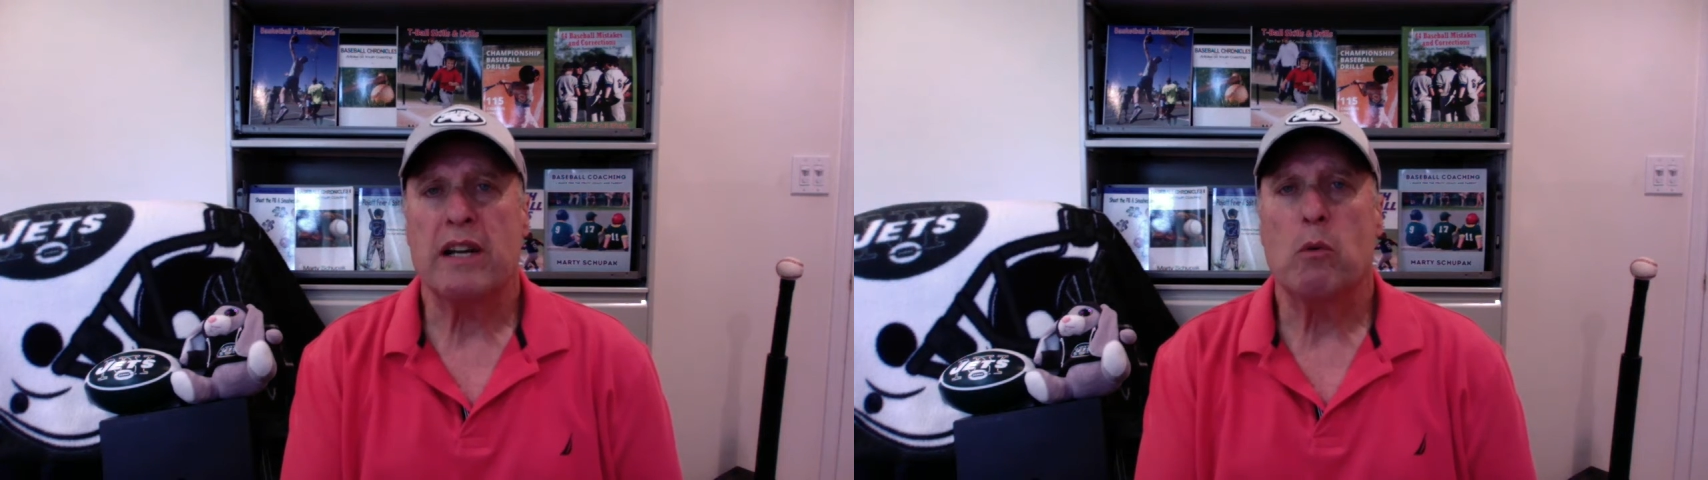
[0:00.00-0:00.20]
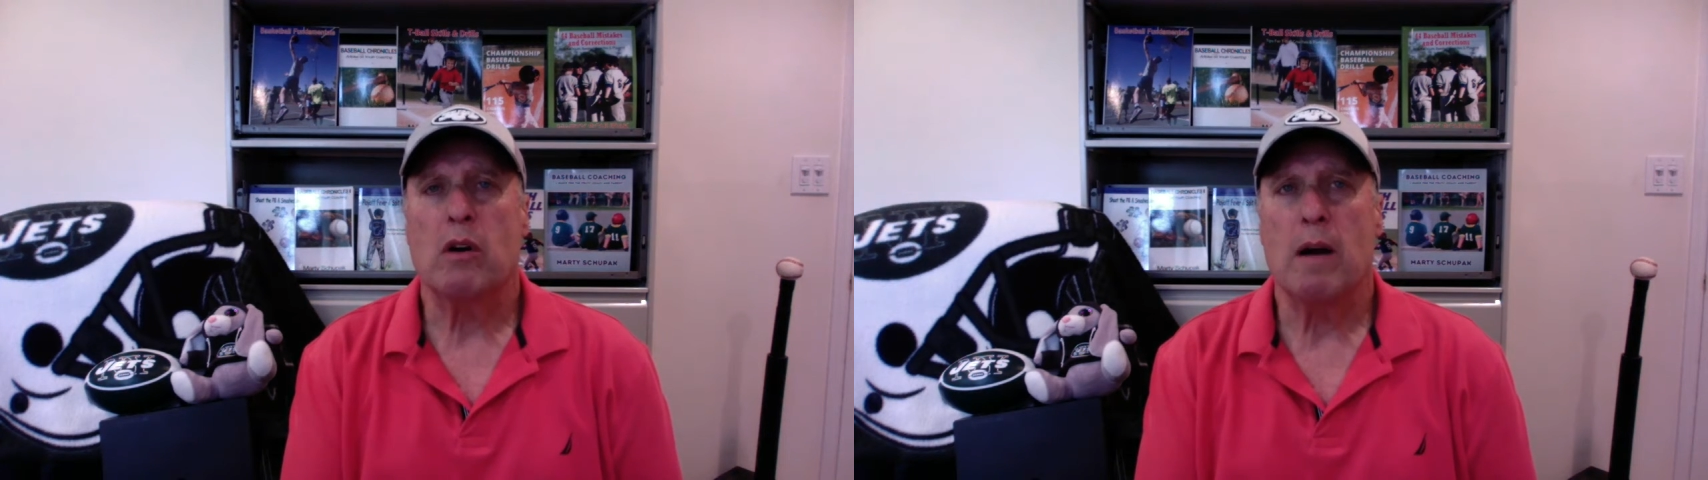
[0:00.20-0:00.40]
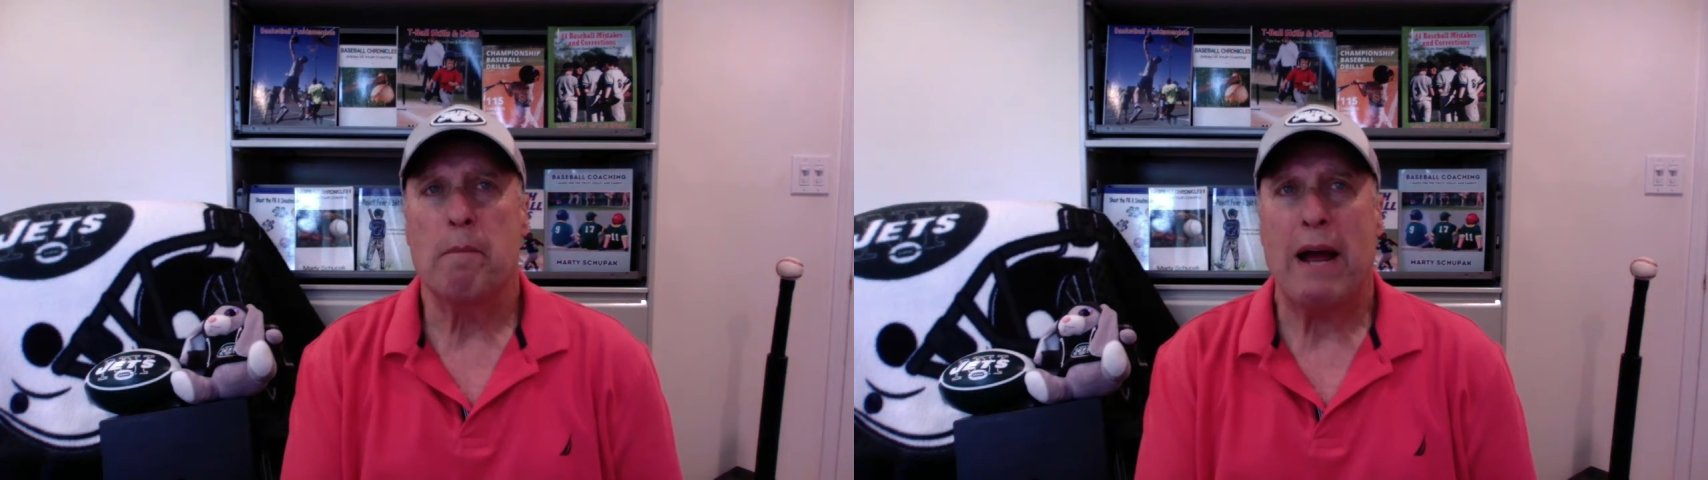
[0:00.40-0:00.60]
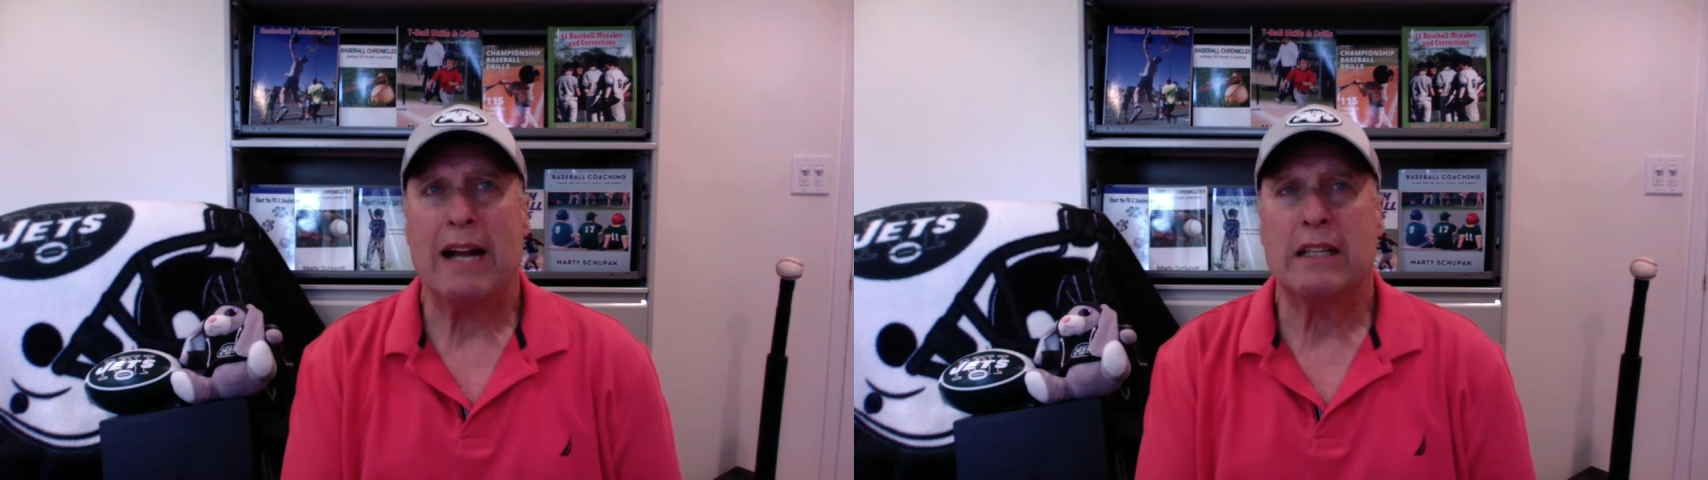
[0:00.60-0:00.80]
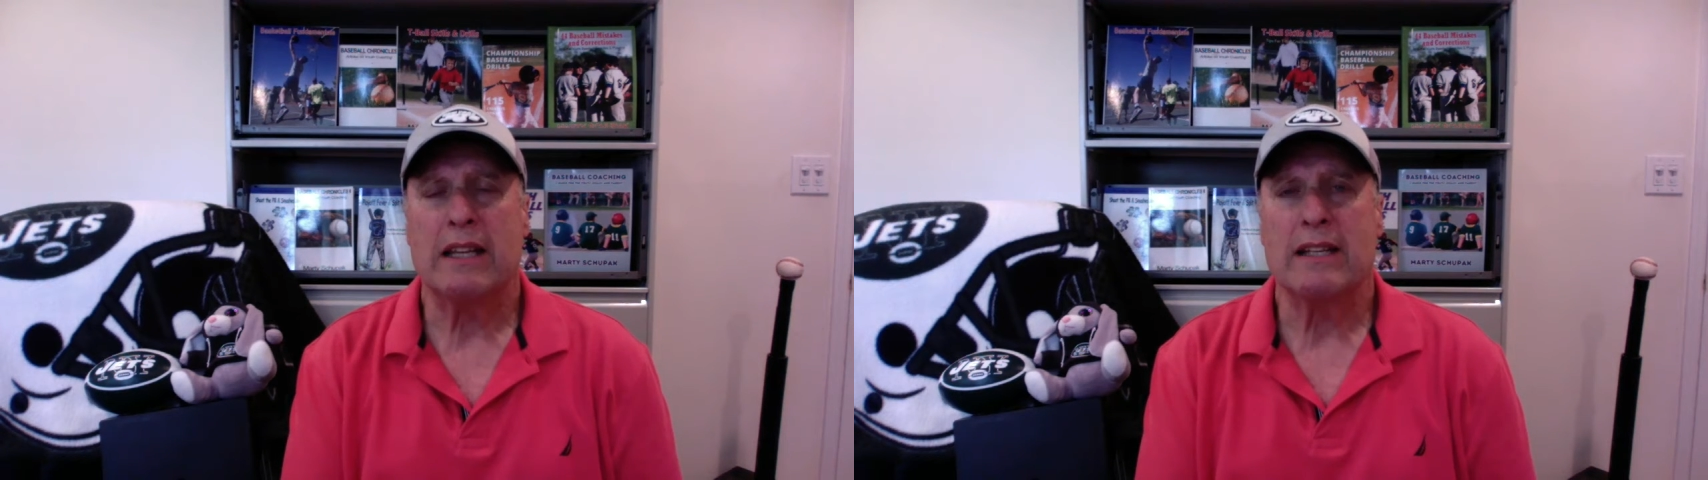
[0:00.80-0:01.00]
and we'll come
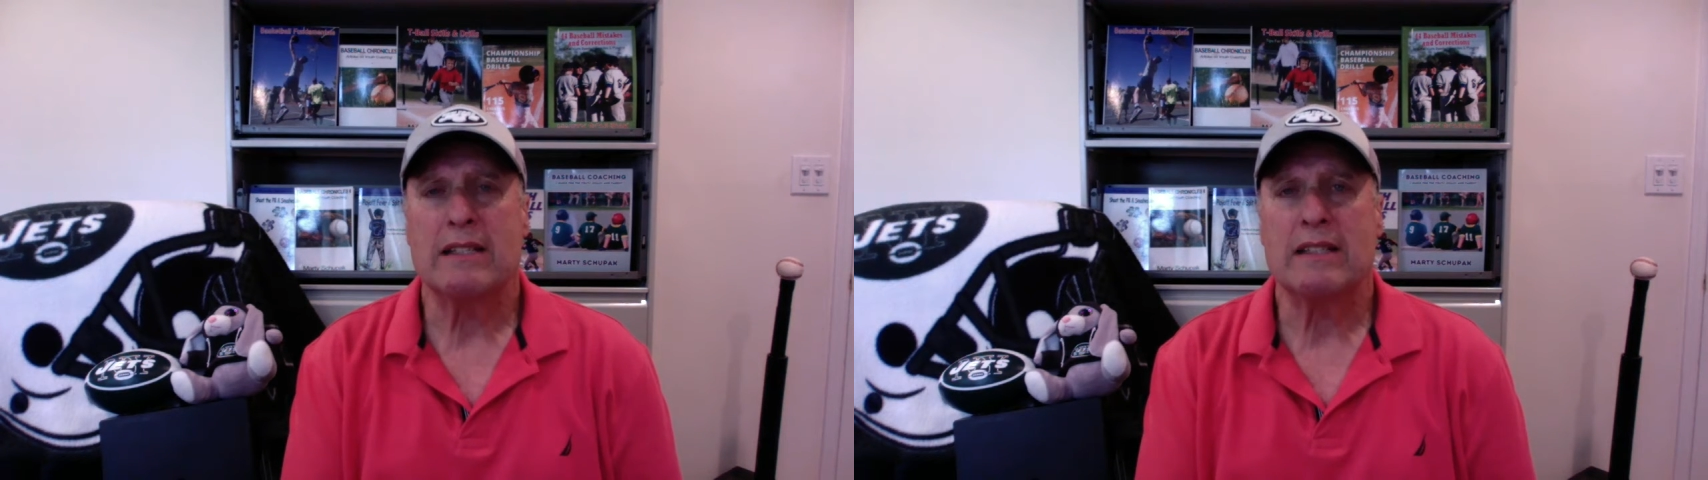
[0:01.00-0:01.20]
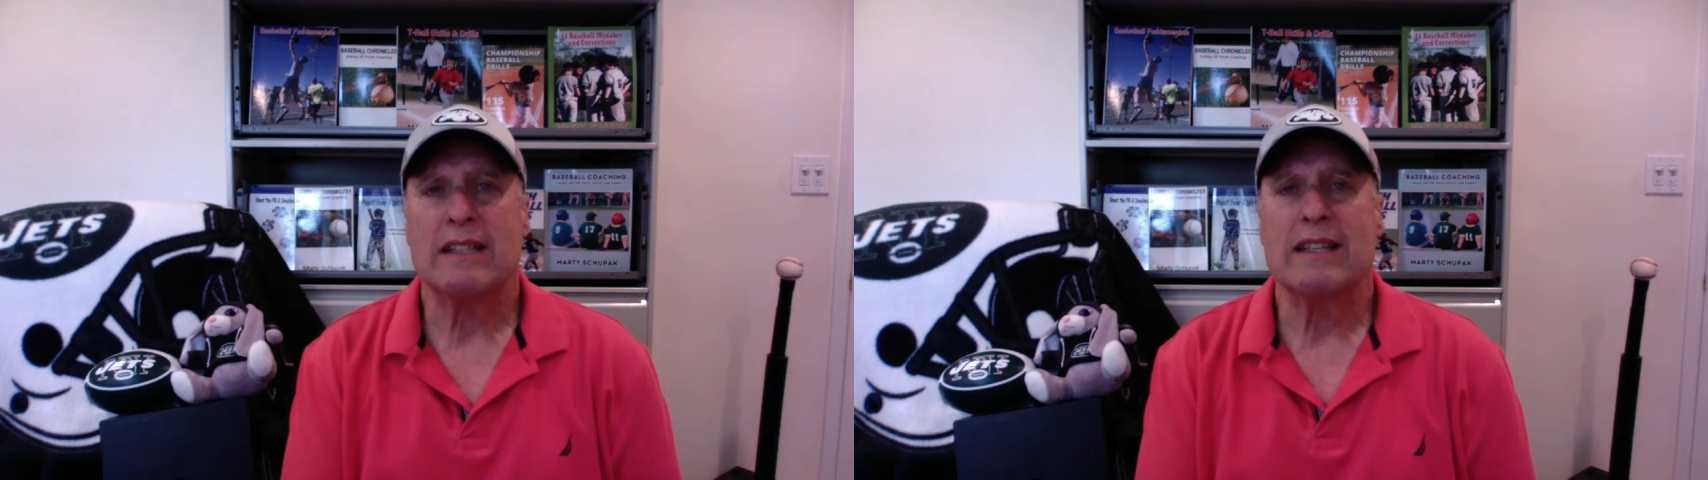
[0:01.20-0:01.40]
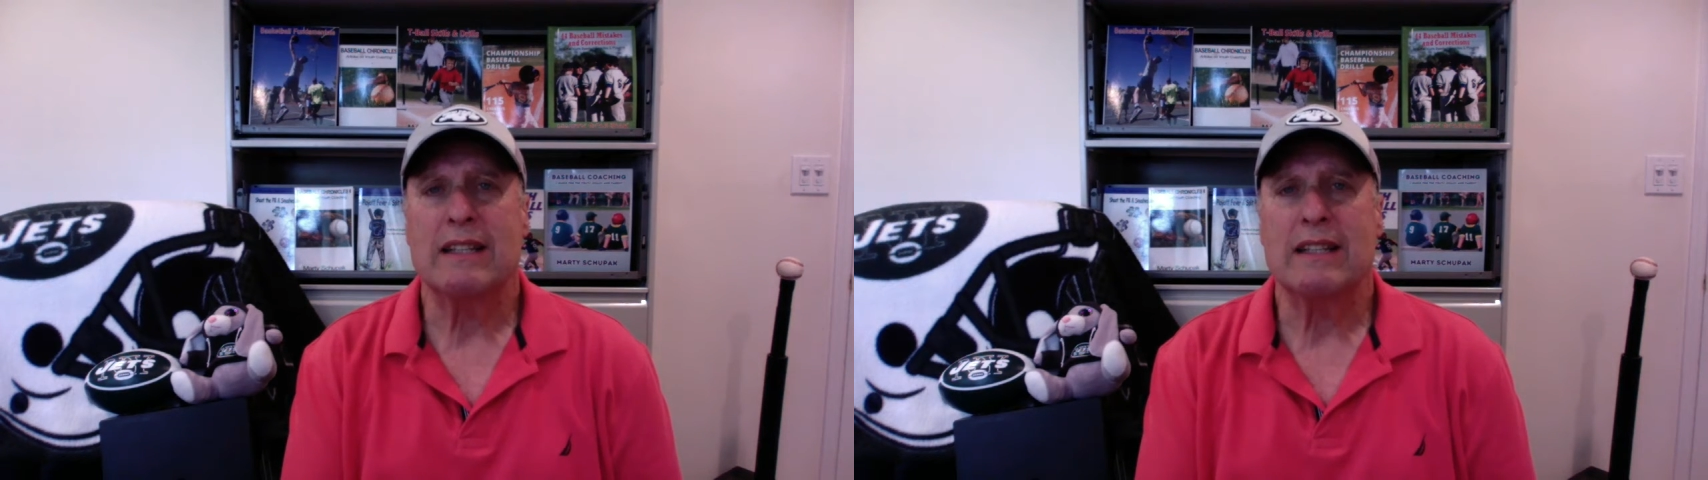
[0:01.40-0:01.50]
back to this,